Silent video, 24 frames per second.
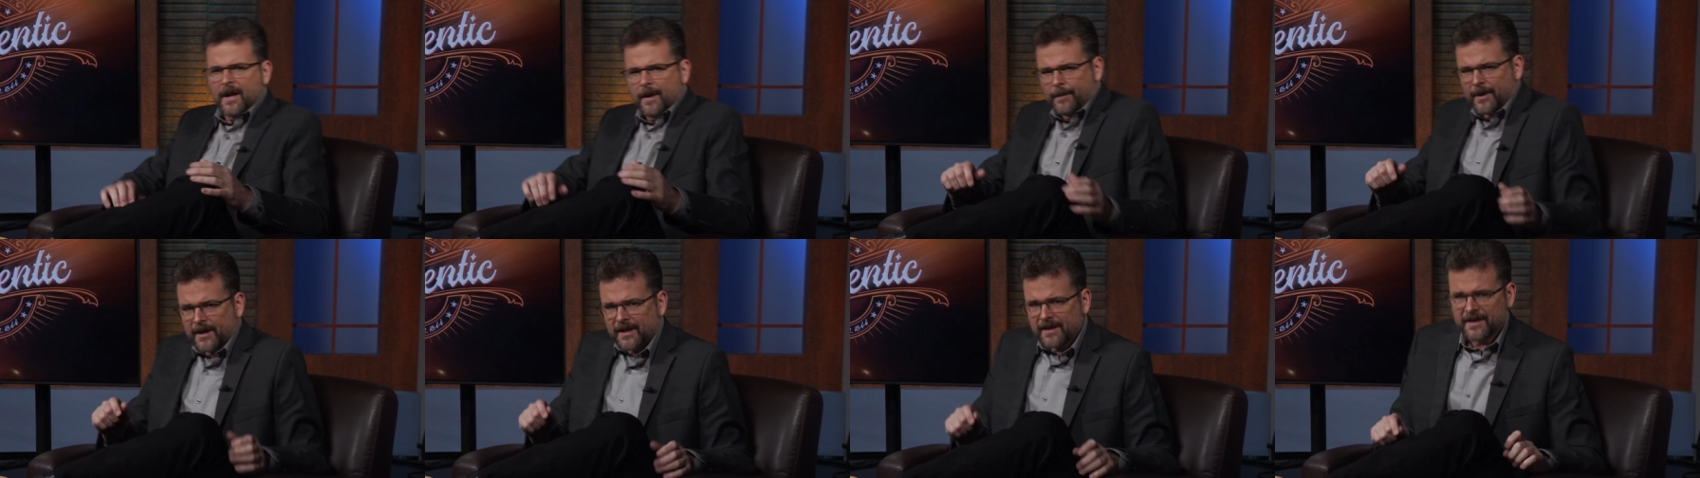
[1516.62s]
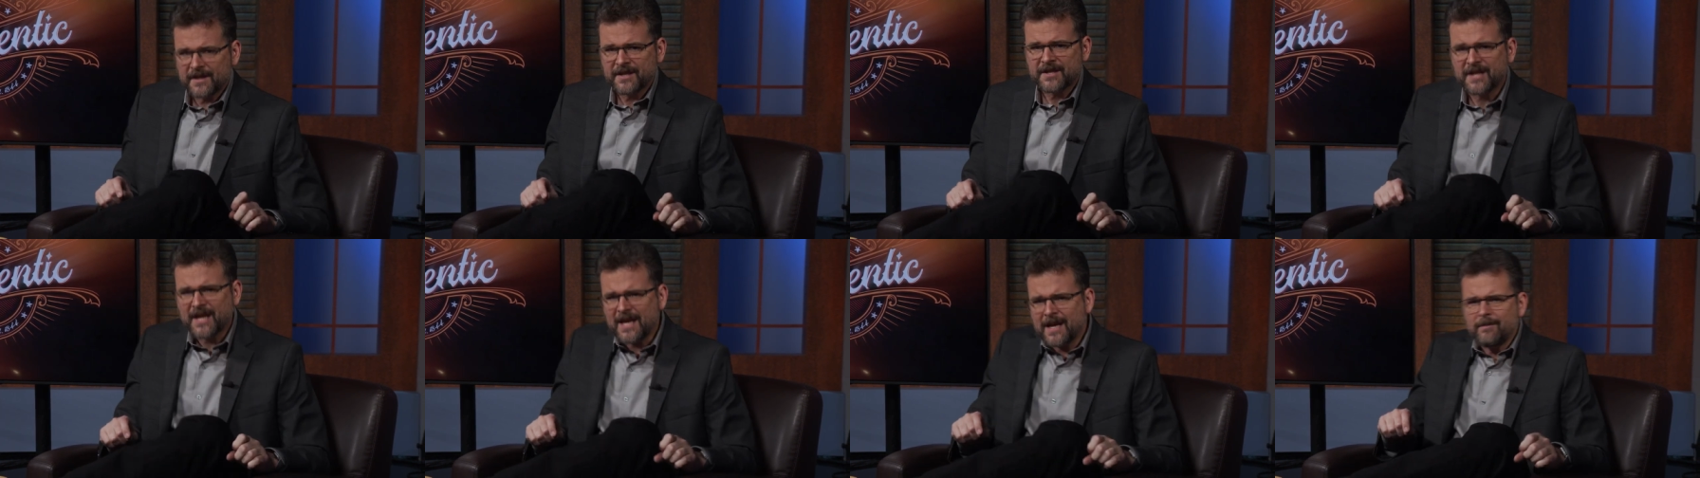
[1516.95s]
But at
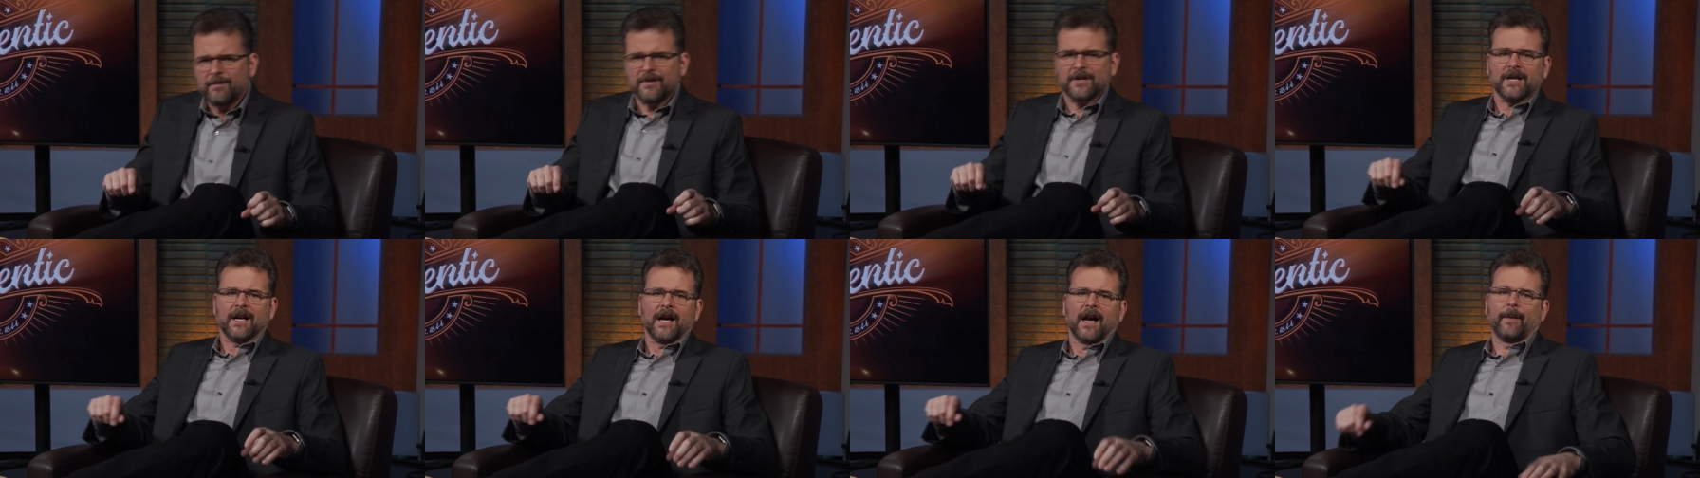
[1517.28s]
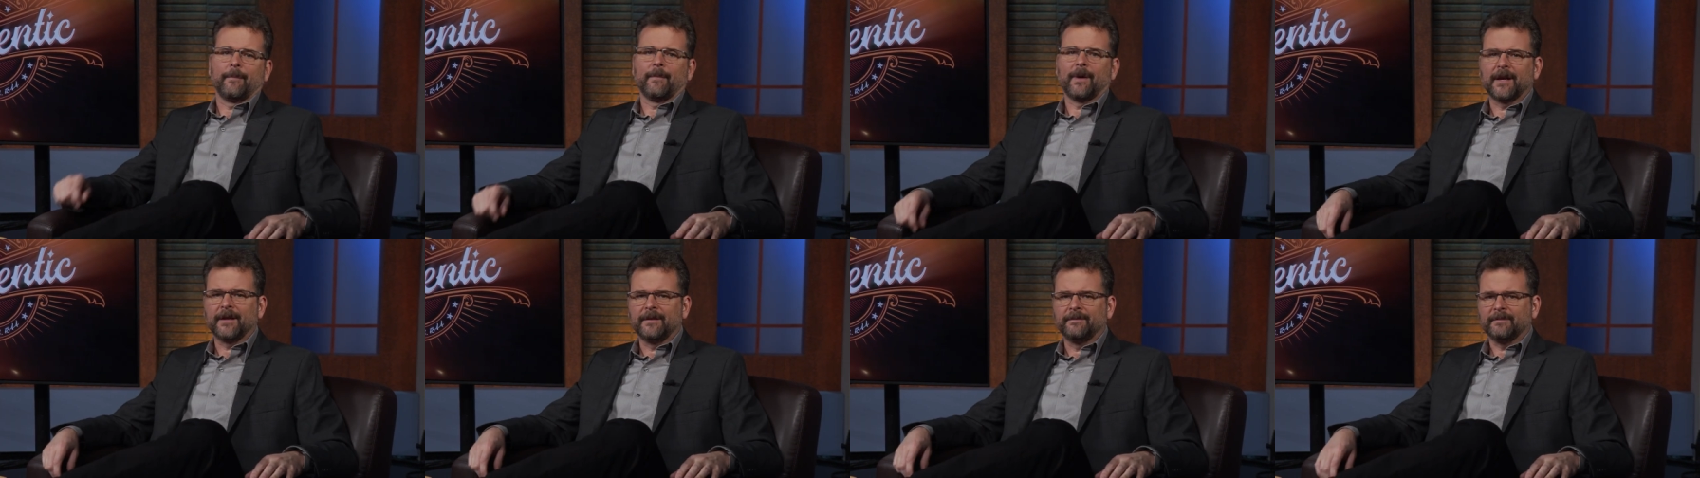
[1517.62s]
the same
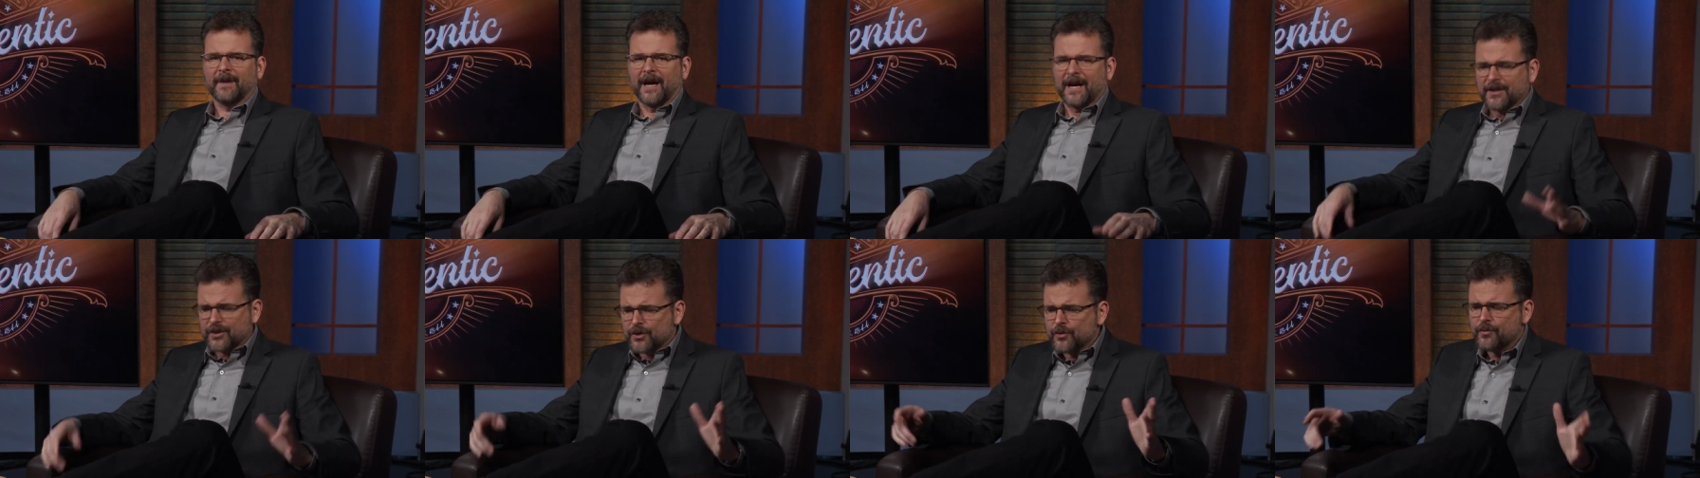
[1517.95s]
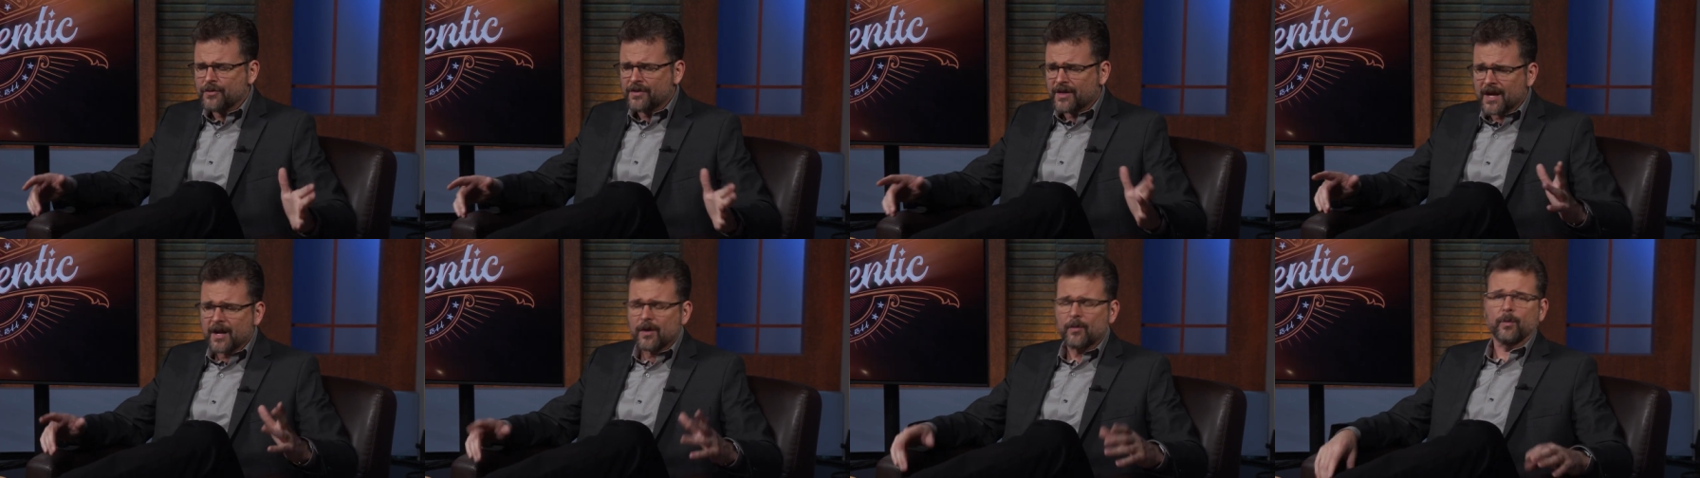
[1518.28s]
time, I, I do
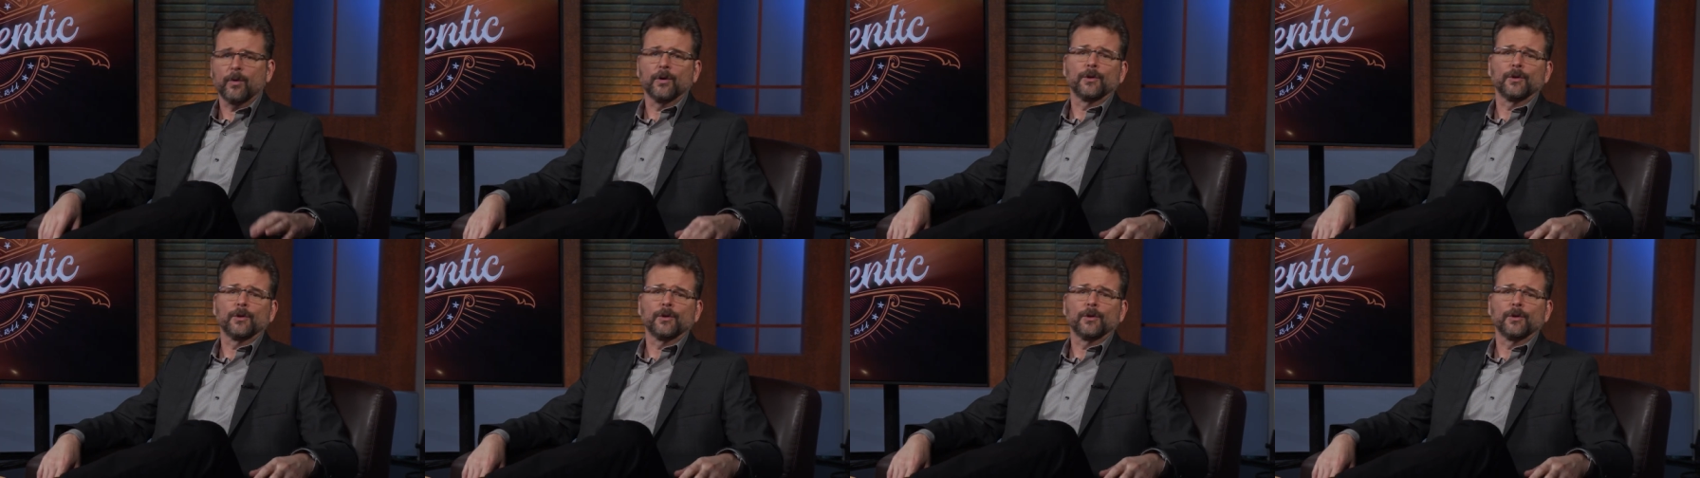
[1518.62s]
think